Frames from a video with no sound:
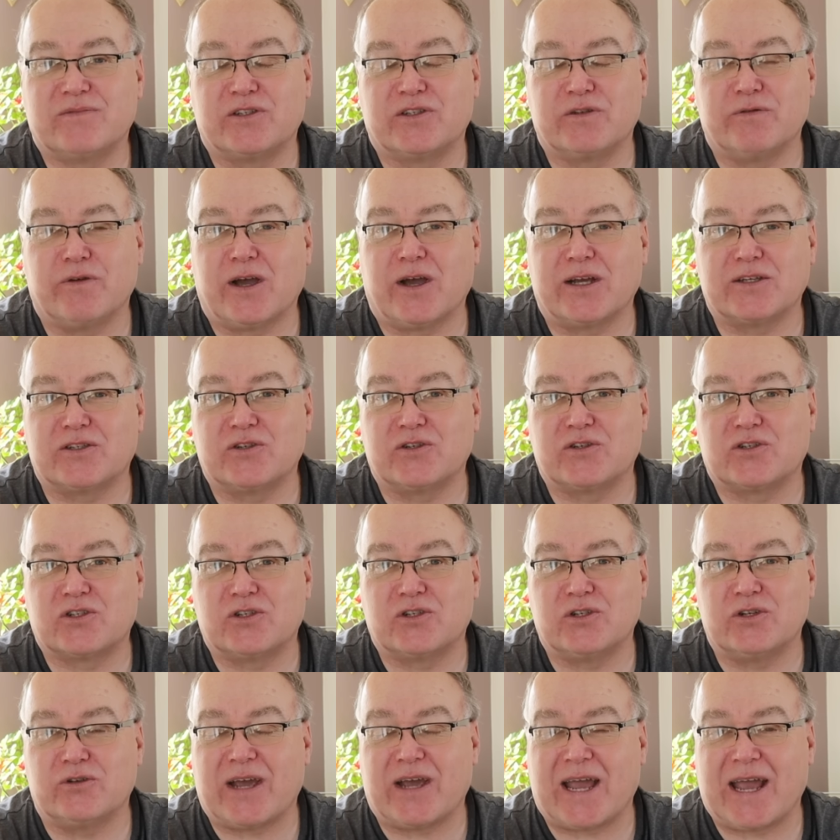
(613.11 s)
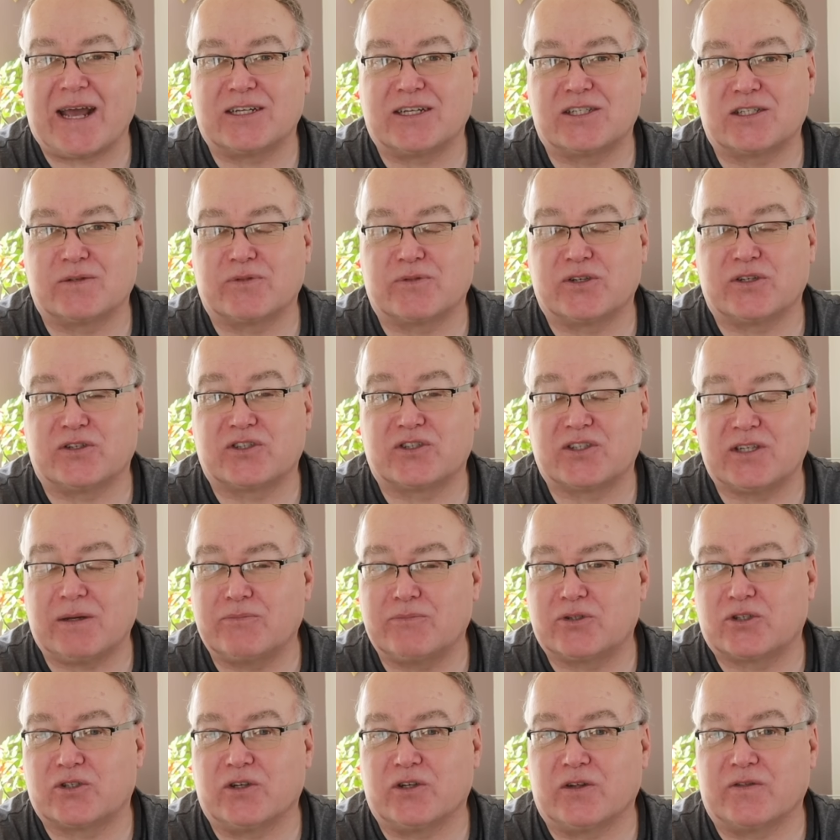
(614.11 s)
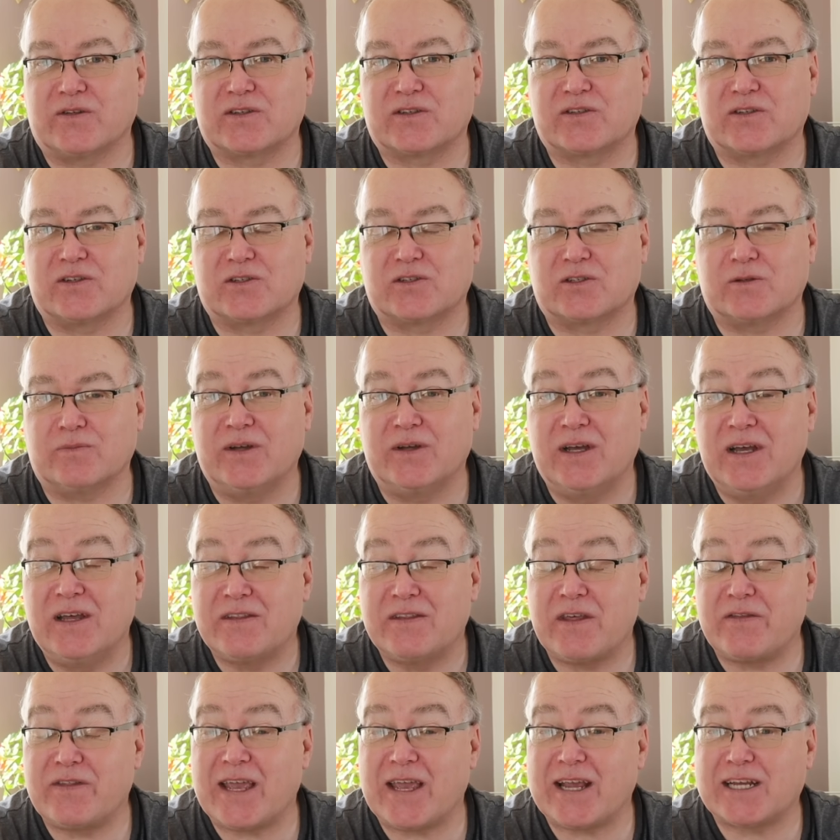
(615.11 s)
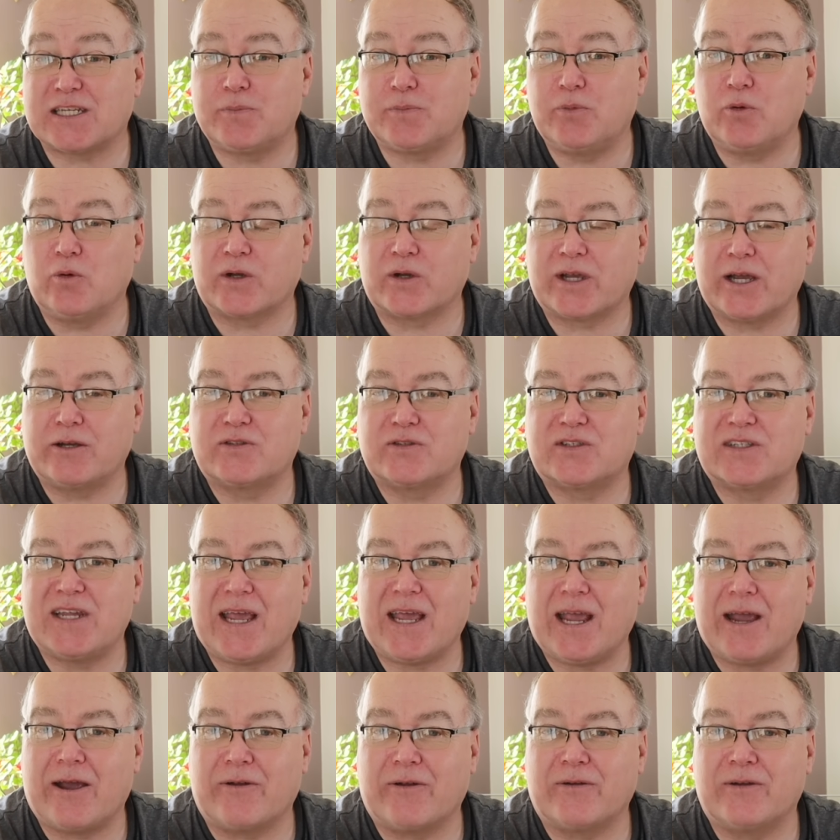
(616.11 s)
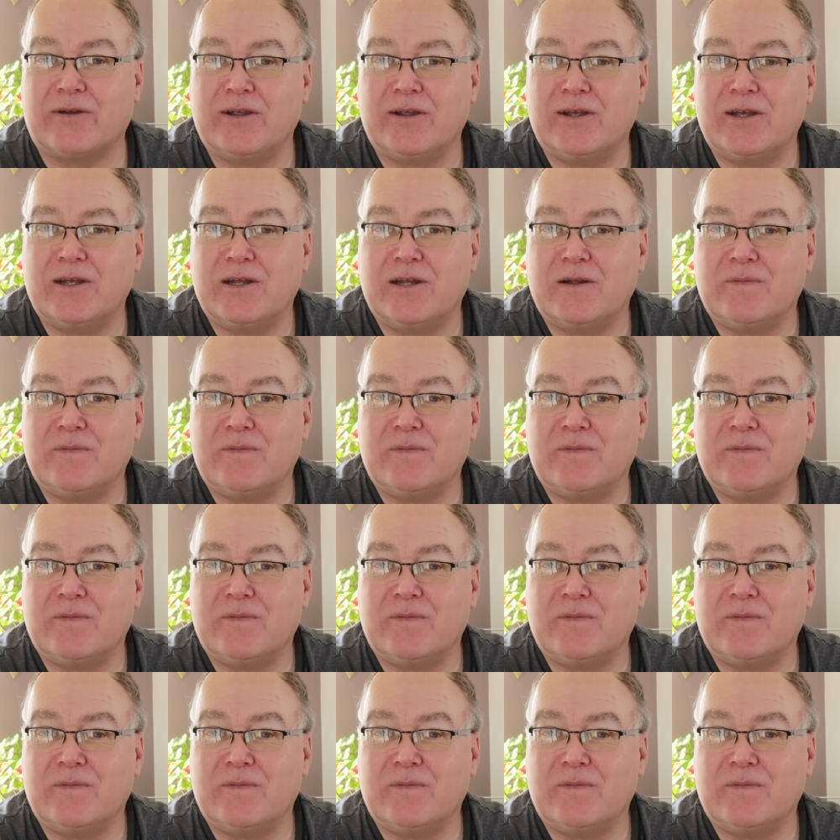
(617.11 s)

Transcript: devices to add some consumption on the system, then the export goes down.